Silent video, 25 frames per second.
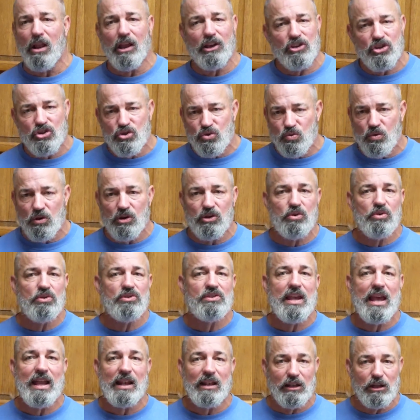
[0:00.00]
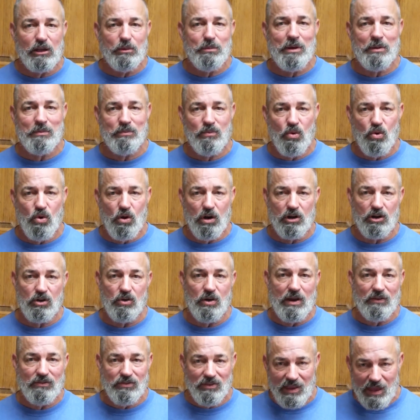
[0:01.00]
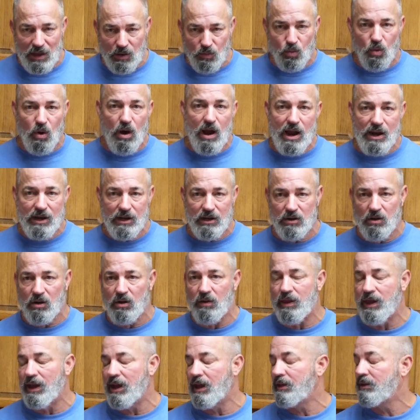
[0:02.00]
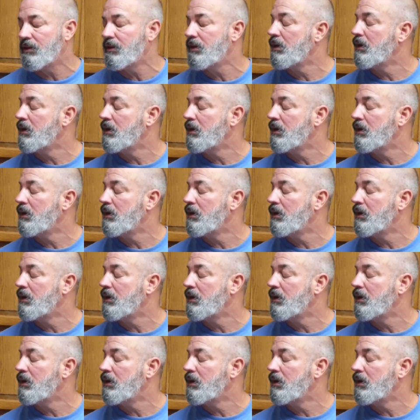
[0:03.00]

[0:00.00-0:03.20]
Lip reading: All I just want to do is add a little bit more, after that wine and all that.